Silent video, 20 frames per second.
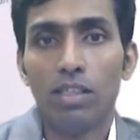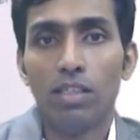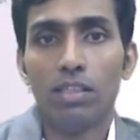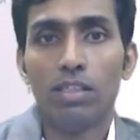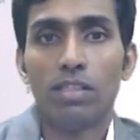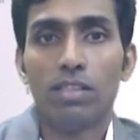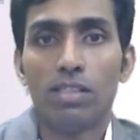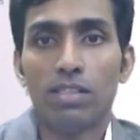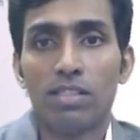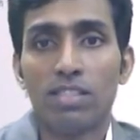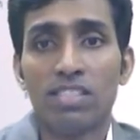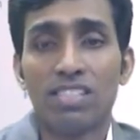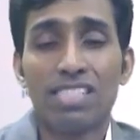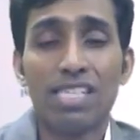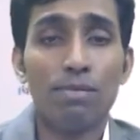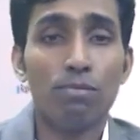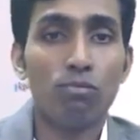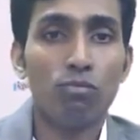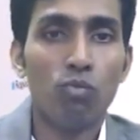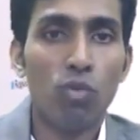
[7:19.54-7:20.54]

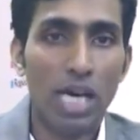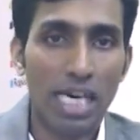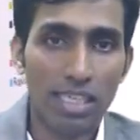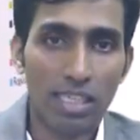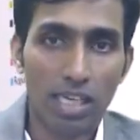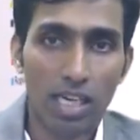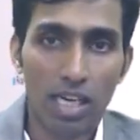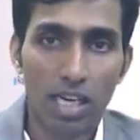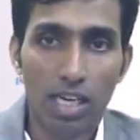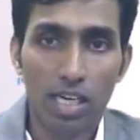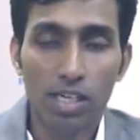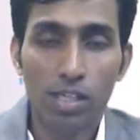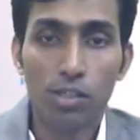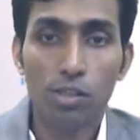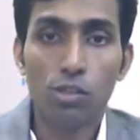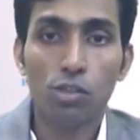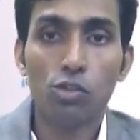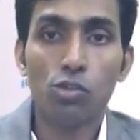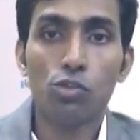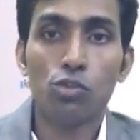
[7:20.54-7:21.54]
Step 1.
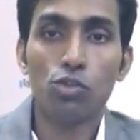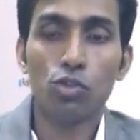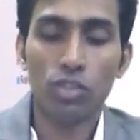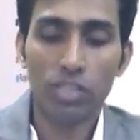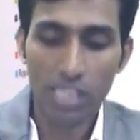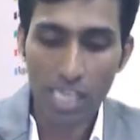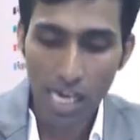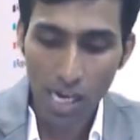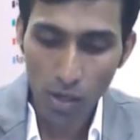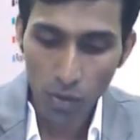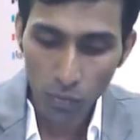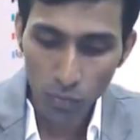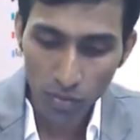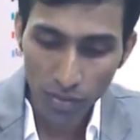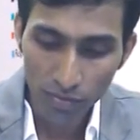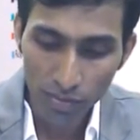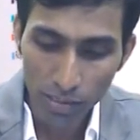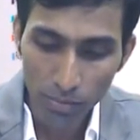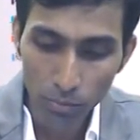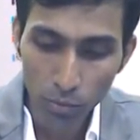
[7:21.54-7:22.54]
So now we
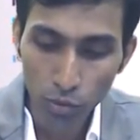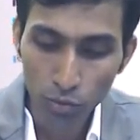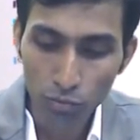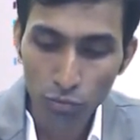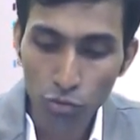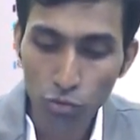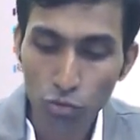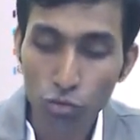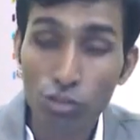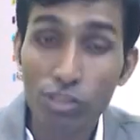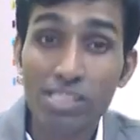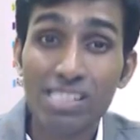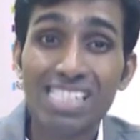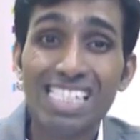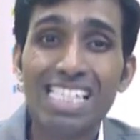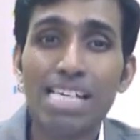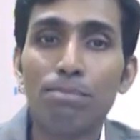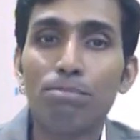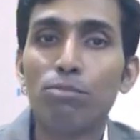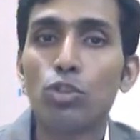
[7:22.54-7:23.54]
will move to
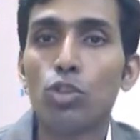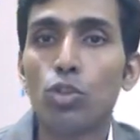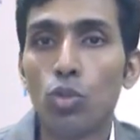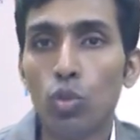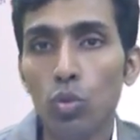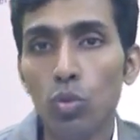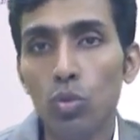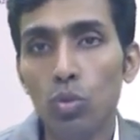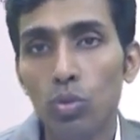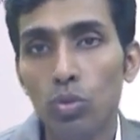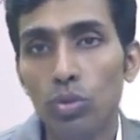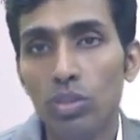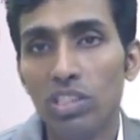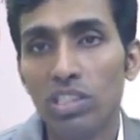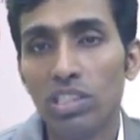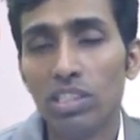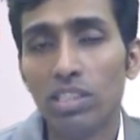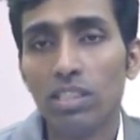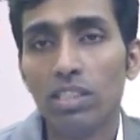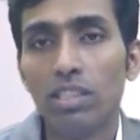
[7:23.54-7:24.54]
step 2.
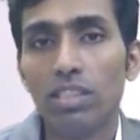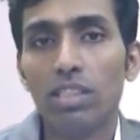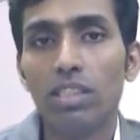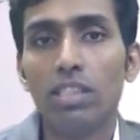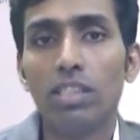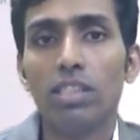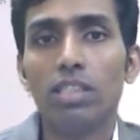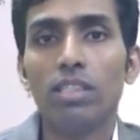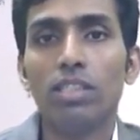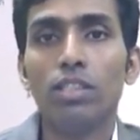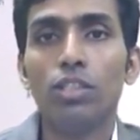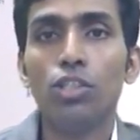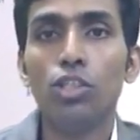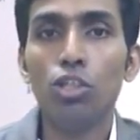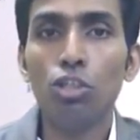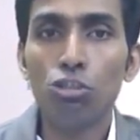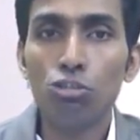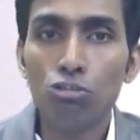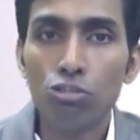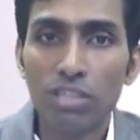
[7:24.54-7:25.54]
You
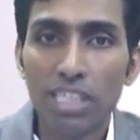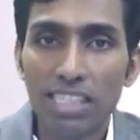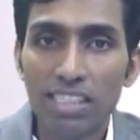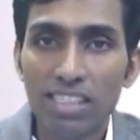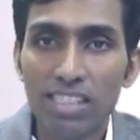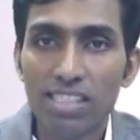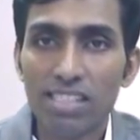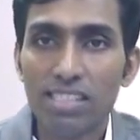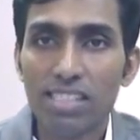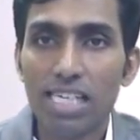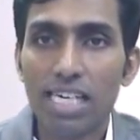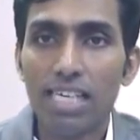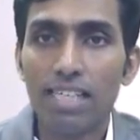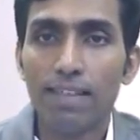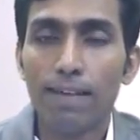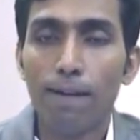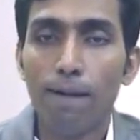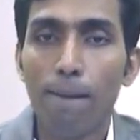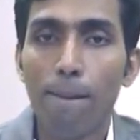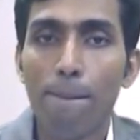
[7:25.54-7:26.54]
should
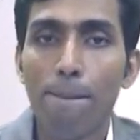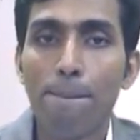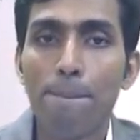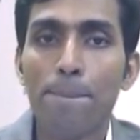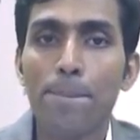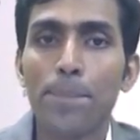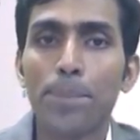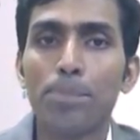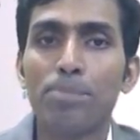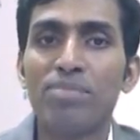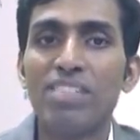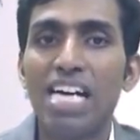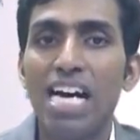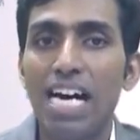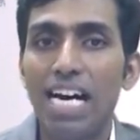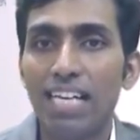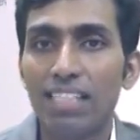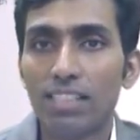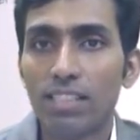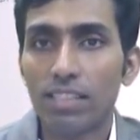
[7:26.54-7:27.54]
understand that